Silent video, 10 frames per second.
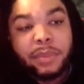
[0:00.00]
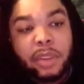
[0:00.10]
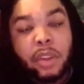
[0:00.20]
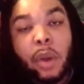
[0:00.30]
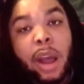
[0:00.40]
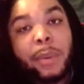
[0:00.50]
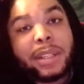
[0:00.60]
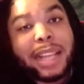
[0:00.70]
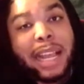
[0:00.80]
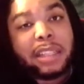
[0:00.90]
you always
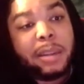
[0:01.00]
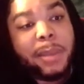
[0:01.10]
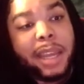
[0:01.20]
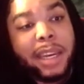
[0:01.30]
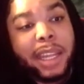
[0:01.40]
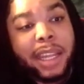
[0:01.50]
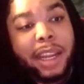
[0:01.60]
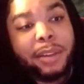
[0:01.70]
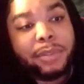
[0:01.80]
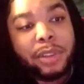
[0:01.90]
got somebody that
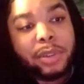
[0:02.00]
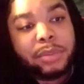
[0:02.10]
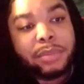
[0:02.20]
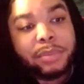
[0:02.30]
care for you.